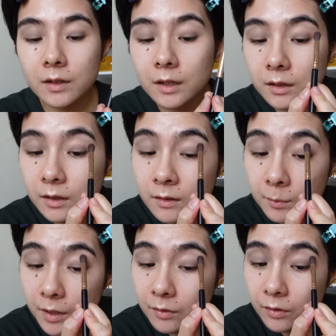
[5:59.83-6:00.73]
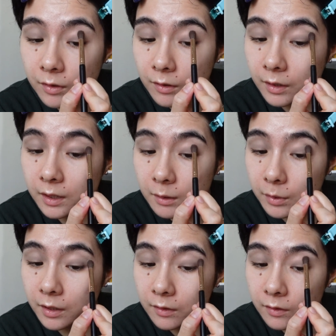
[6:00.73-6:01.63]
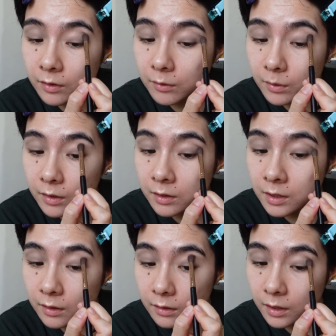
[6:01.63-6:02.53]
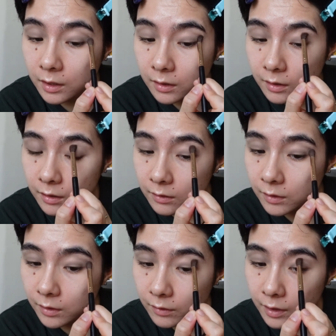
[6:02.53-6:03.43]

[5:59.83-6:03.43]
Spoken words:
feel like it's better to not expect too much and like, you know,